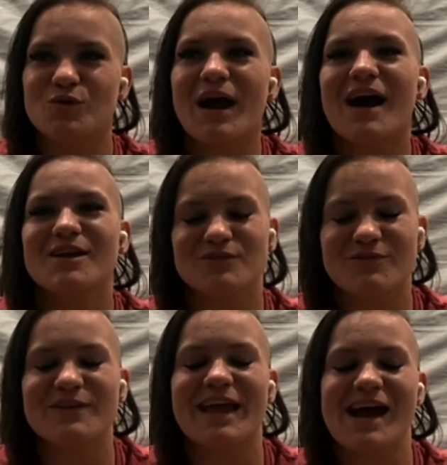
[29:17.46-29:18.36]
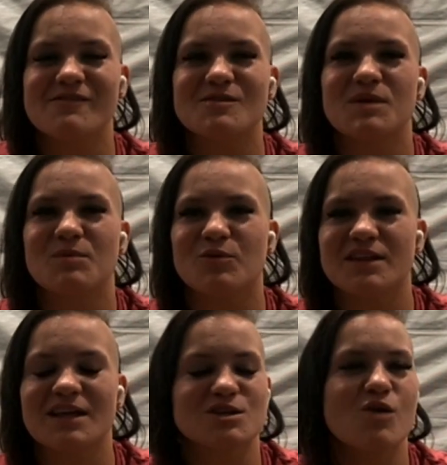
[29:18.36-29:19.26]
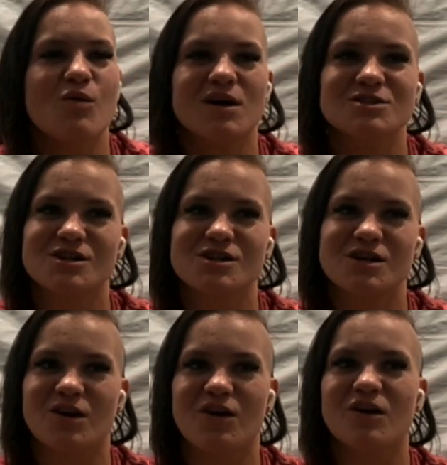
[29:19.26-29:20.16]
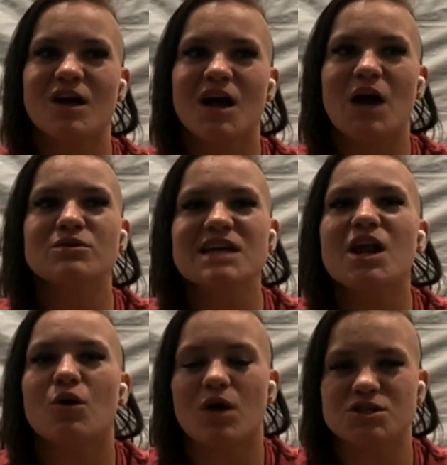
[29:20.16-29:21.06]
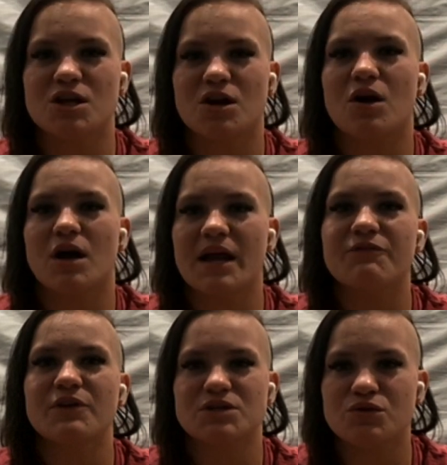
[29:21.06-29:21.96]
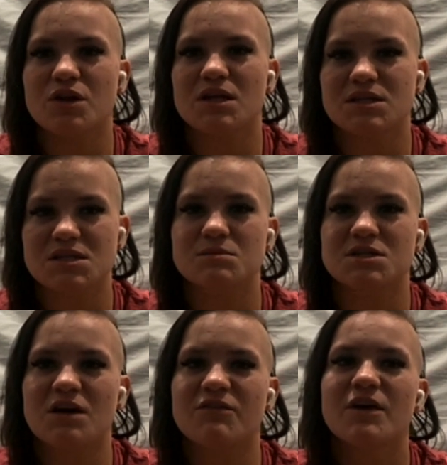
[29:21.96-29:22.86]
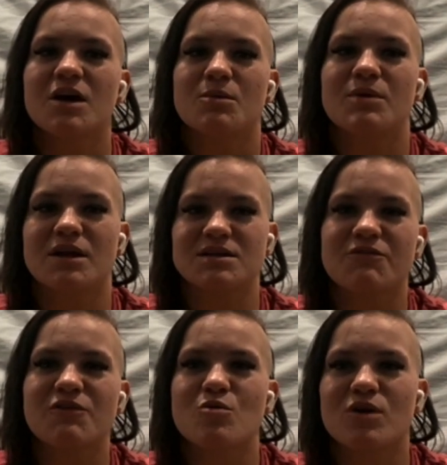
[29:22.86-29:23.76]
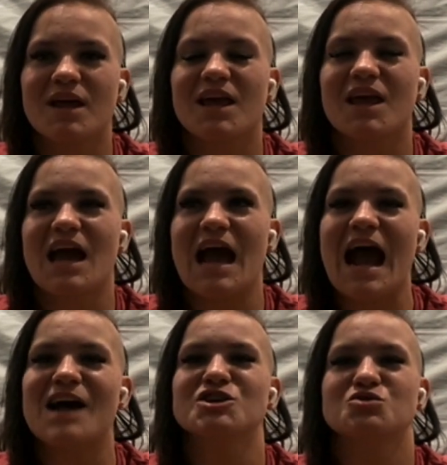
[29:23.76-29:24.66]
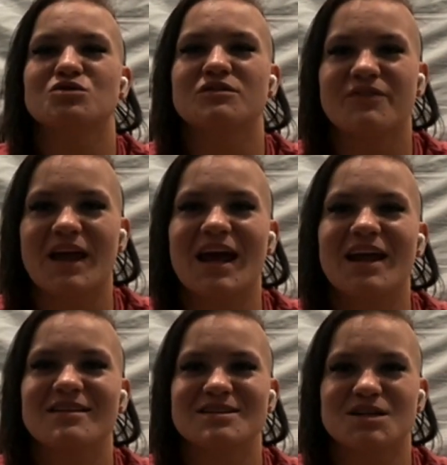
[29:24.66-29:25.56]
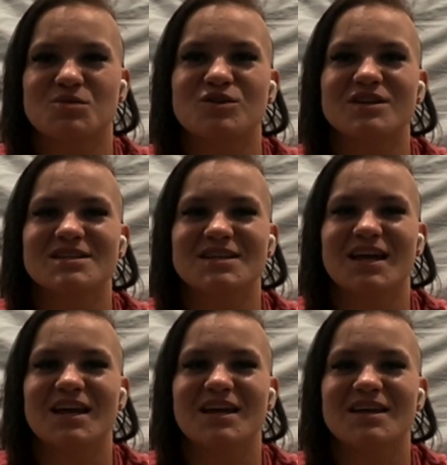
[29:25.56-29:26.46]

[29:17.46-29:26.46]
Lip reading: you definitely have the people that don't watch it at all. I wouldn't say I don't watch it at all. I definitely tune into some stuff, but it's definitely more a casual fan, someone that's